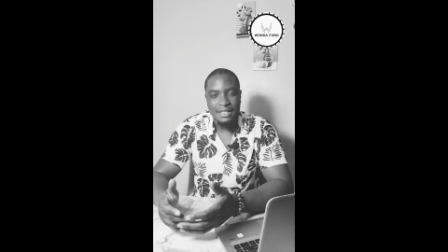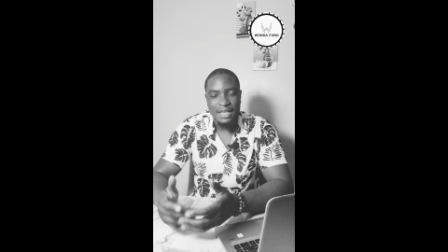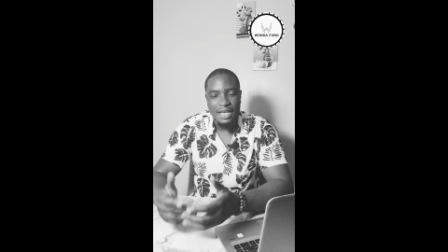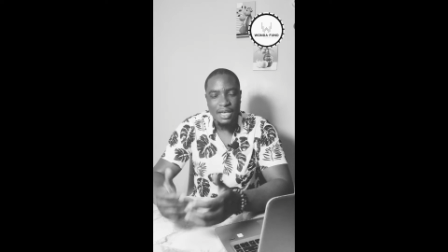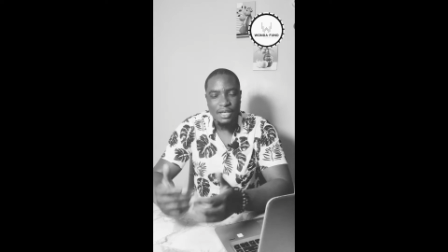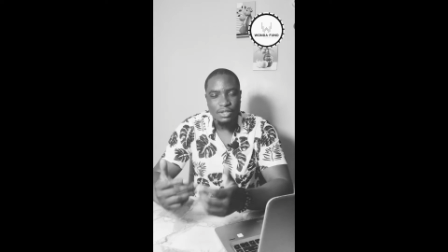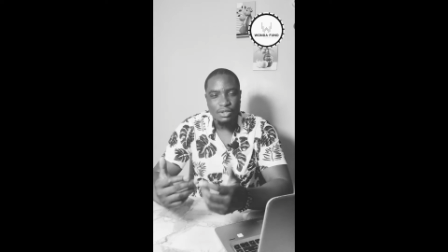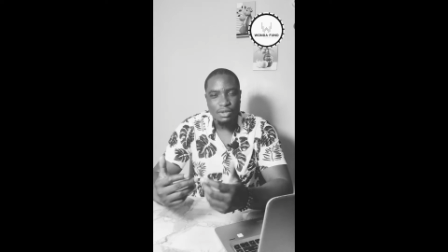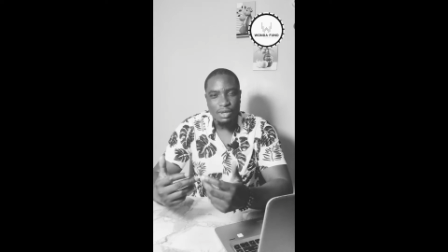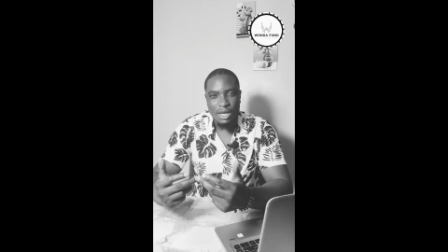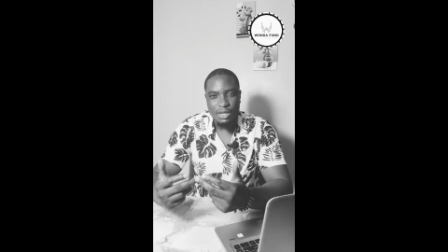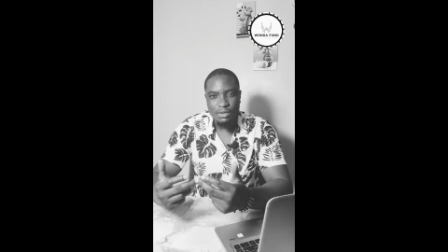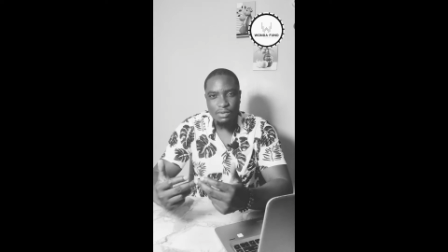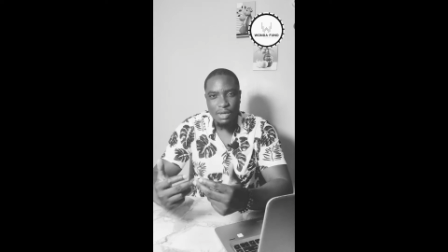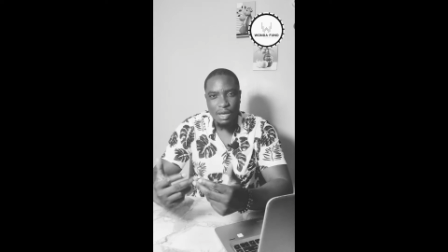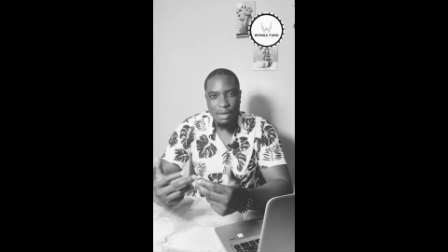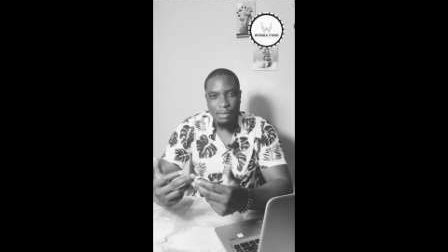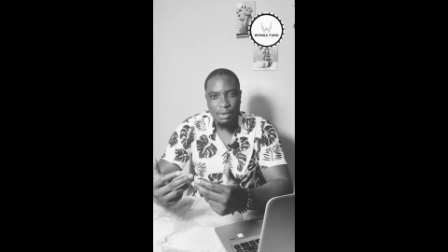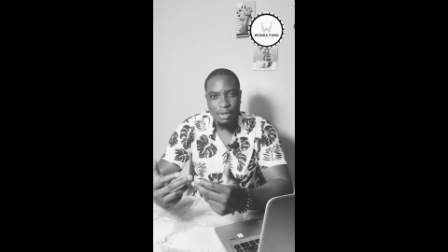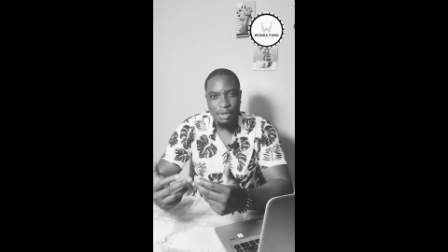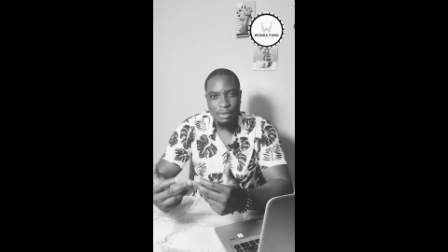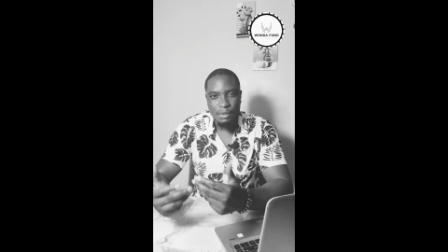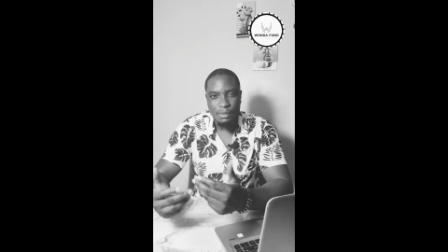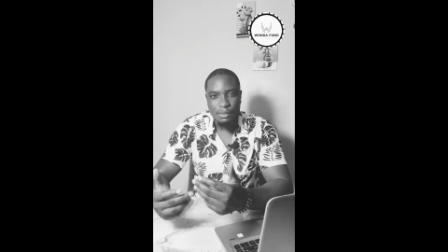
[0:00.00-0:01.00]
So that's what I'm
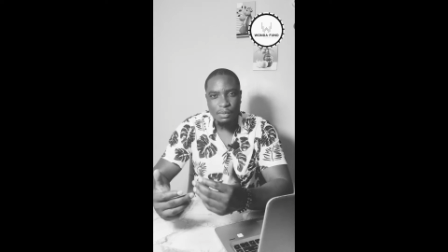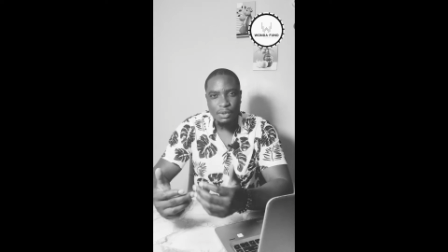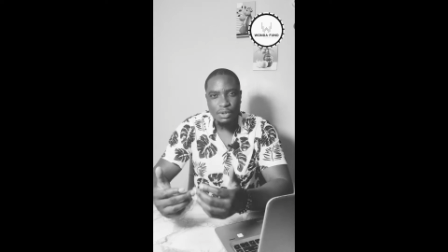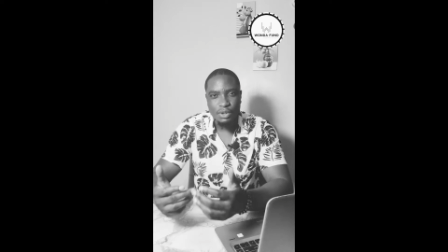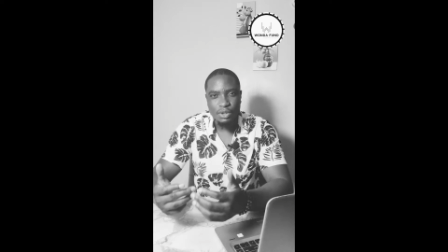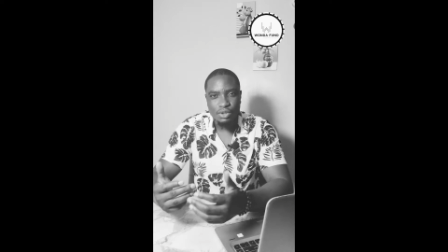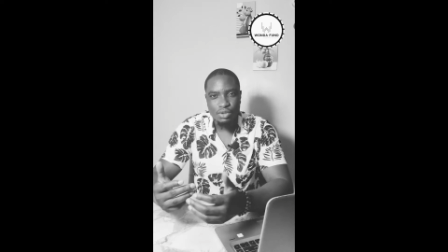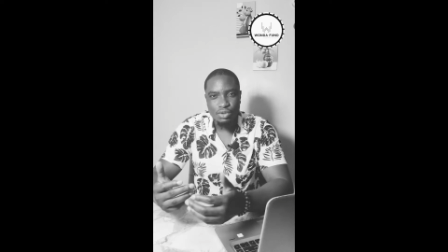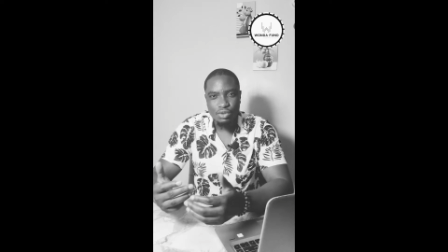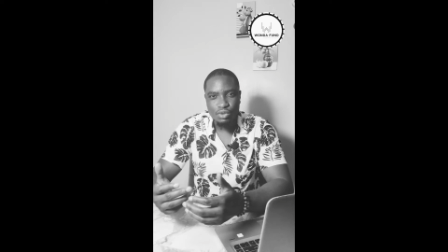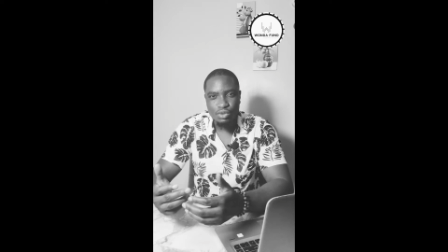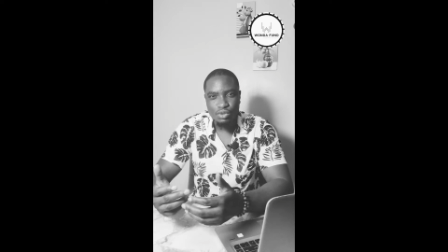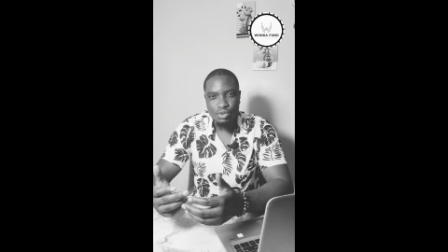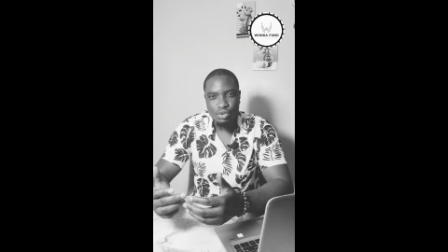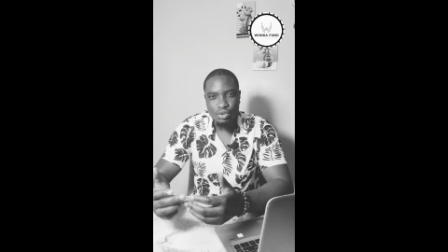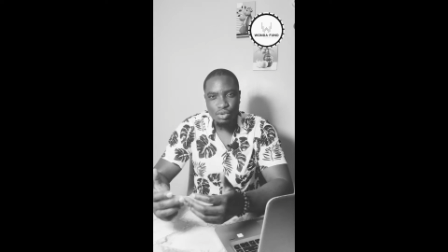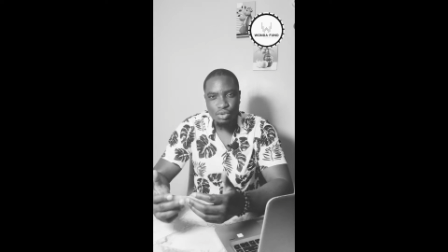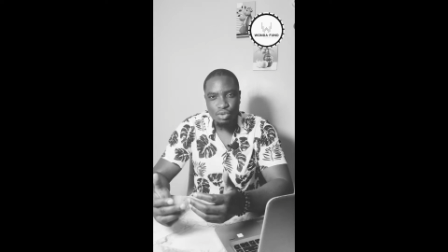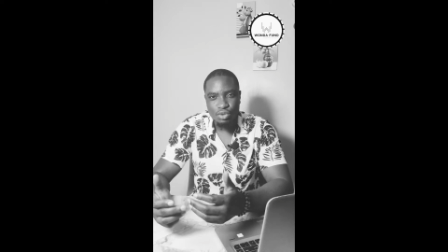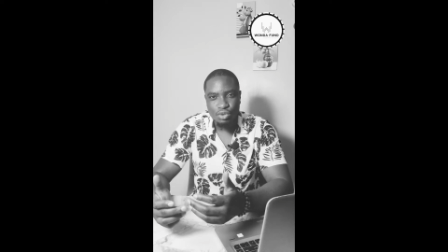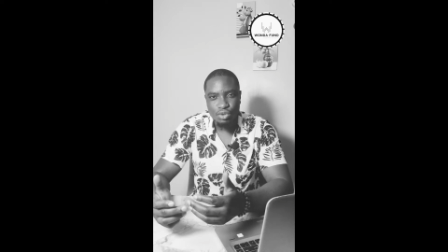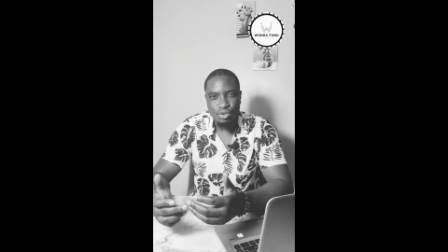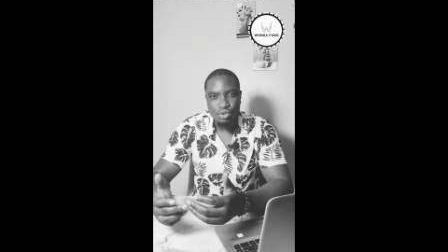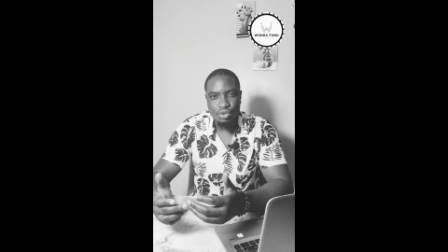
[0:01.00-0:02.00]
going to be putting you
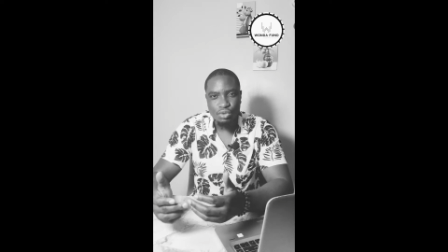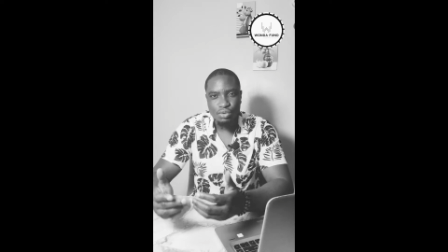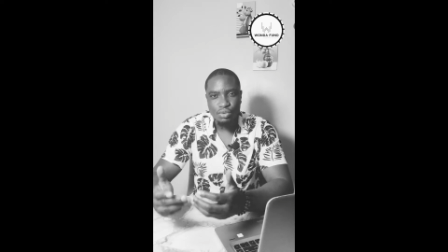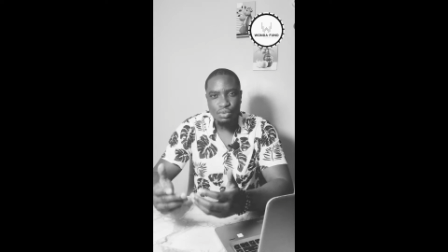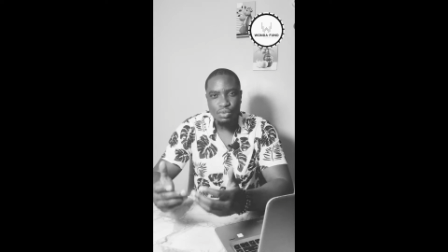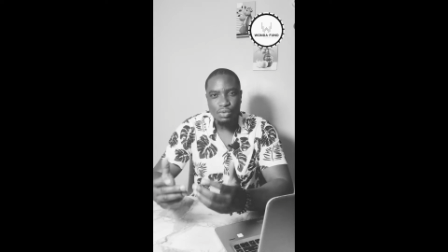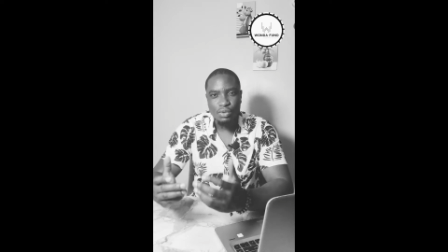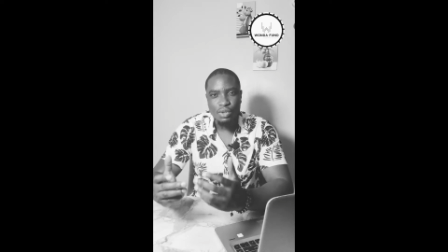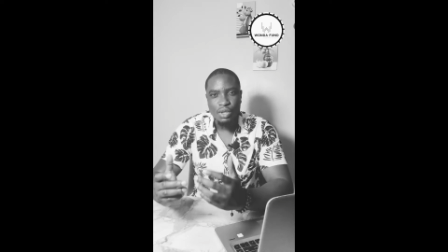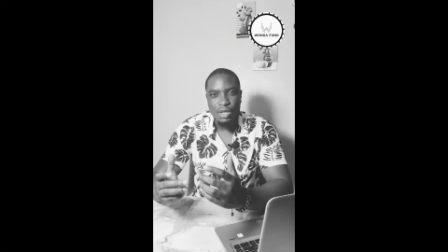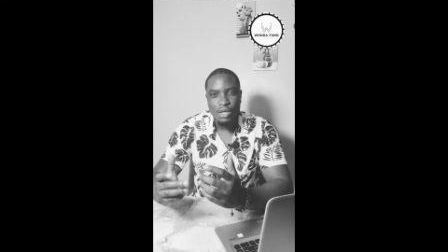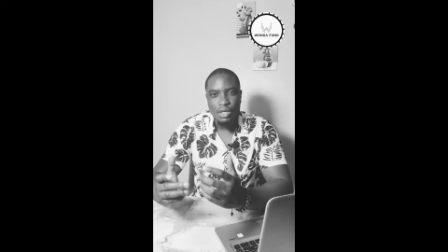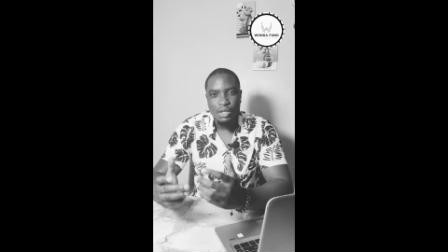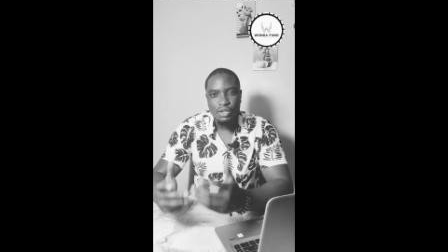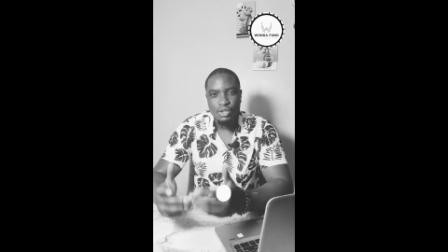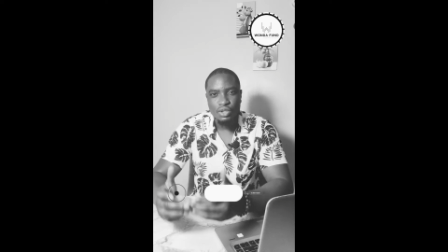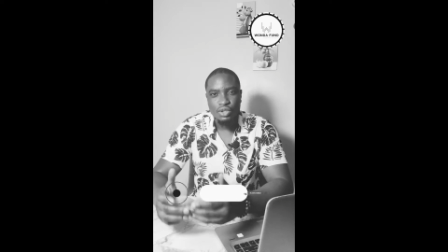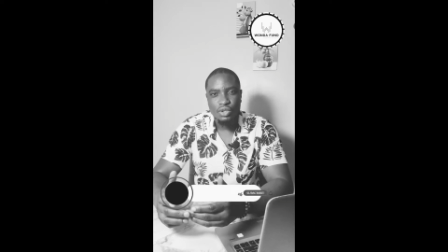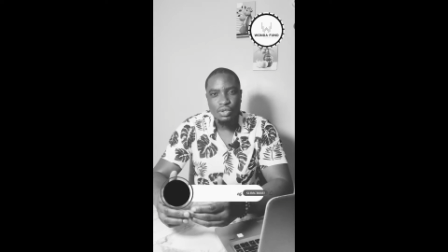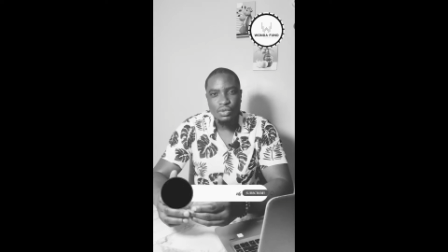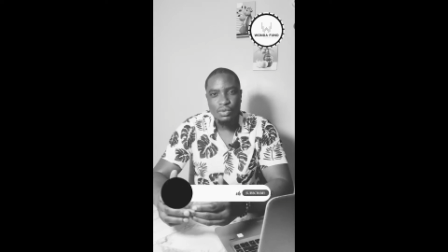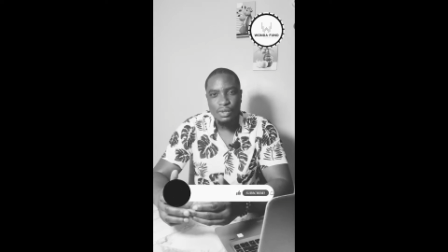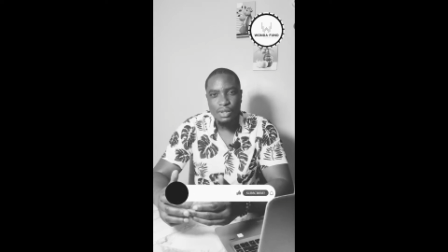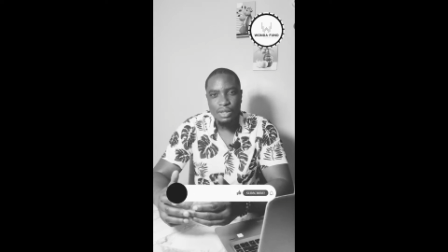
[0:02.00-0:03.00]
through
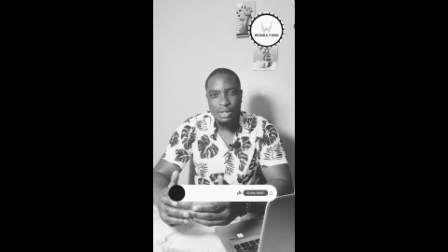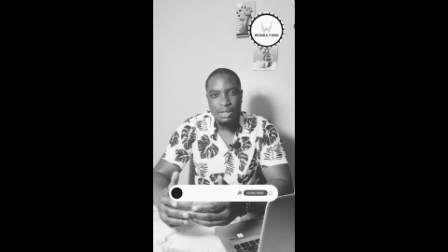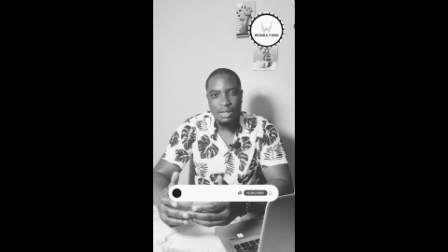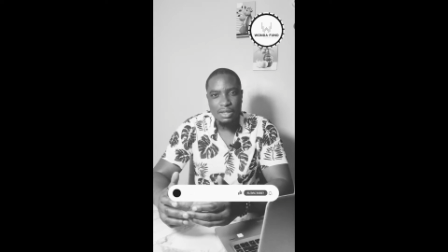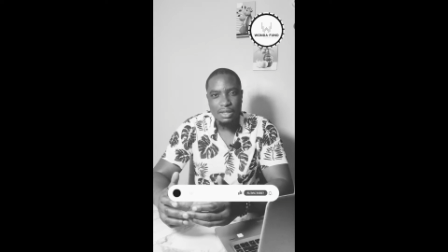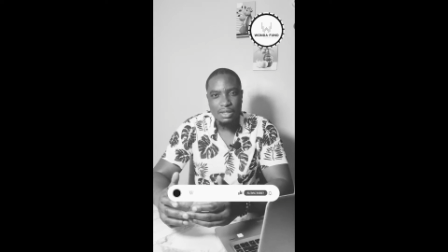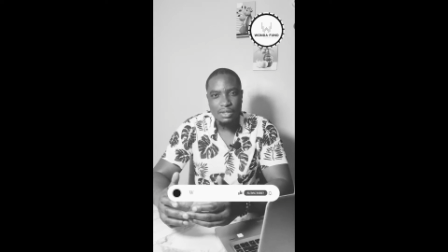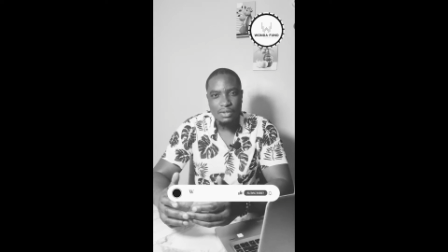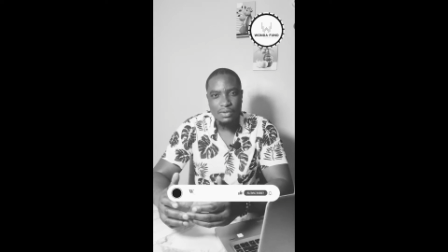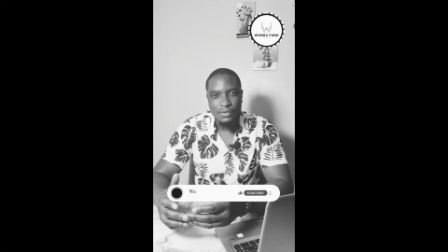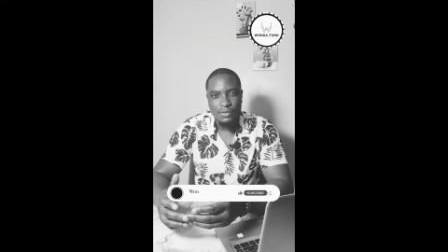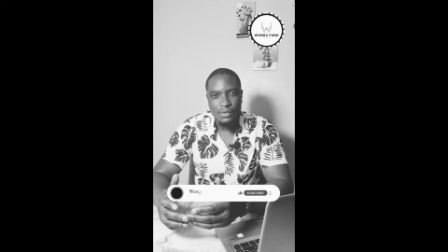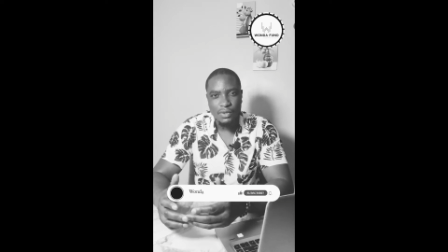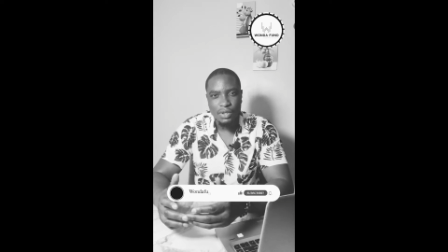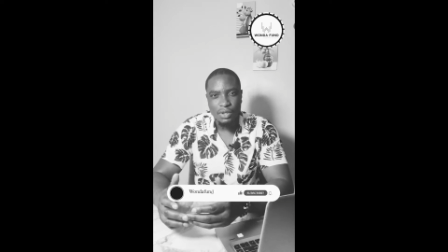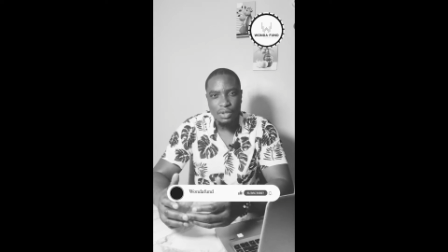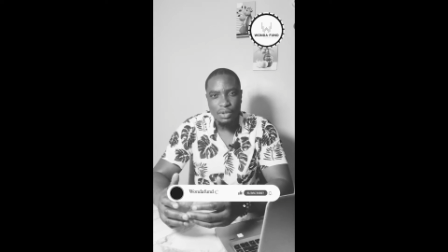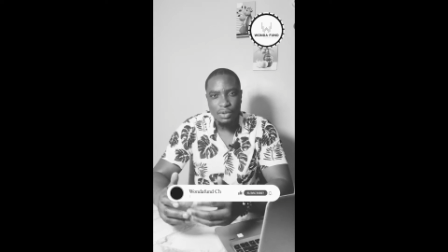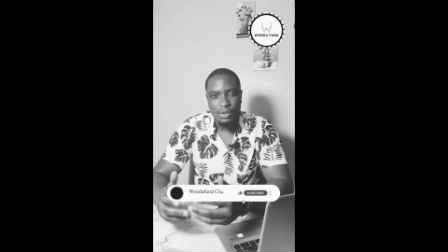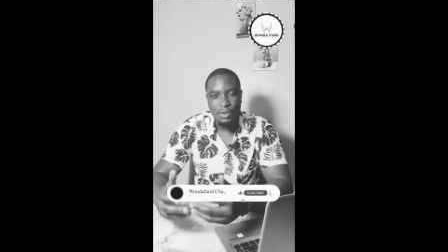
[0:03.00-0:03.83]
during this video.